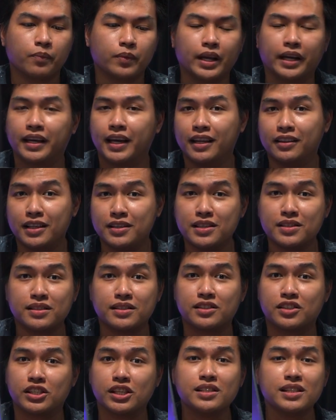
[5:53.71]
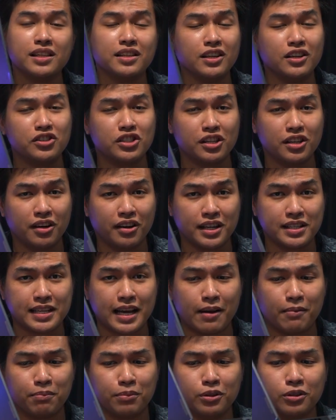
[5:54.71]
Again, this is just an engineering
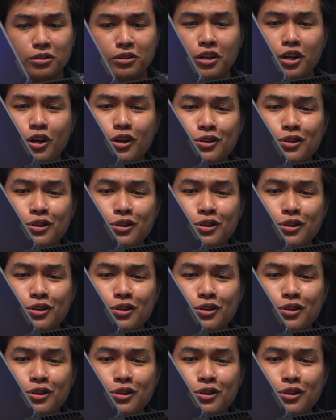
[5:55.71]
sample,